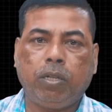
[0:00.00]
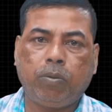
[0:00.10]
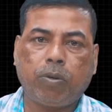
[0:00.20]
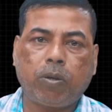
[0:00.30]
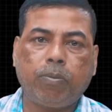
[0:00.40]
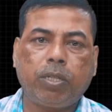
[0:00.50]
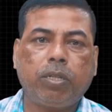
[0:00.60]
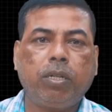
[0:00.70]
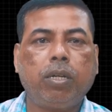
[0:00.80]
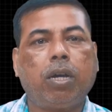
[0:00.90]

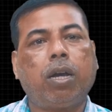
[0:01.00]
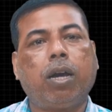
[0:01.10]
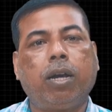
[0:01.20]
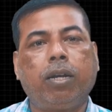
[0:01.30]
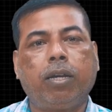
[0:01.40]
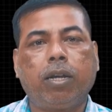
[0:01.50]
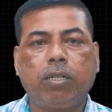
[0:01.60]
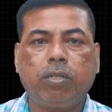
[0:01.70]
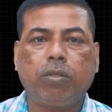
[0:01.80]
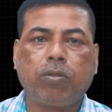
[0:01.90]
information,
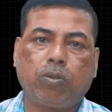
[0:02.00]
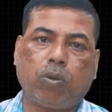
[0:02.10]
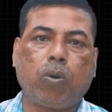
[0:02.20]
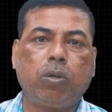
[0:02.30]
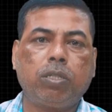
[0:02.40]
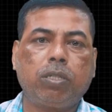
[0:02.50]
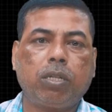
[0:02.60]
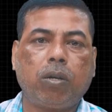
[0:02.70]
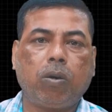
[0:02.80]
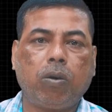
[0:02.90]
ideas,
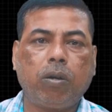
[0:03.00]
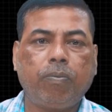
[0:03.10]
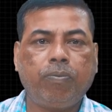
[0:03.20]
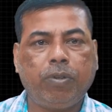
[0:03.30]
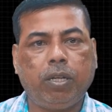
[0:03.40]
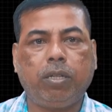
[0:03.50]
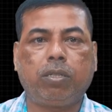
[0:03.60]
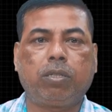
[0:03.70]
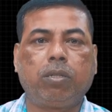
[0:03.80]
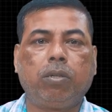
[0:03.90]
thoughts, or
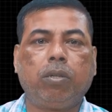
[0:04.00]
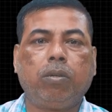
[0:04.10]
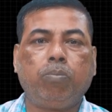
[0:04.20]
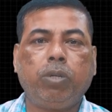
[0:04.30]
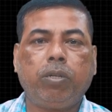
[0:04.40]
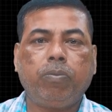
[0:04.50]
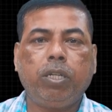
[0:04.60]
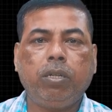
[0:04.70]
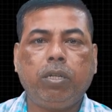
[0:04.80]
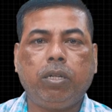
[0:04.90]
feelings
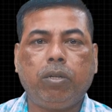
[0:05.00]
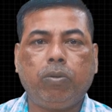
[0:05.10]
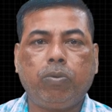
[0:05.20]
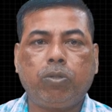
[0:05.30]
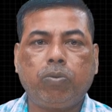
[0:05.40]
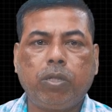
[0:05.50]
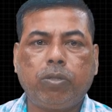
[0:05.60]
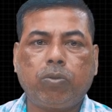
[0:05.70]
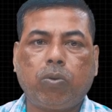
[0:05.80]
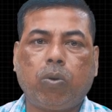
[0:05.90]
between
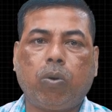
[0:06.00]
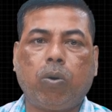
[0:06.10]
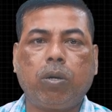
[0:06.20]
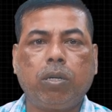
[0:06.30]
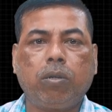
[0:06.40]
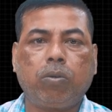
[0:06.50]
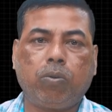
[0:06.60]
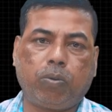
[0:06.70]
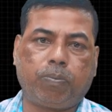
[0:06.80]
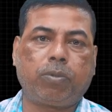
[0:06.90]
individuals or
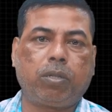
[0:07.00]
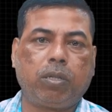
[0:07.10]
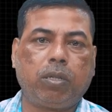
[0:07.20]
groups.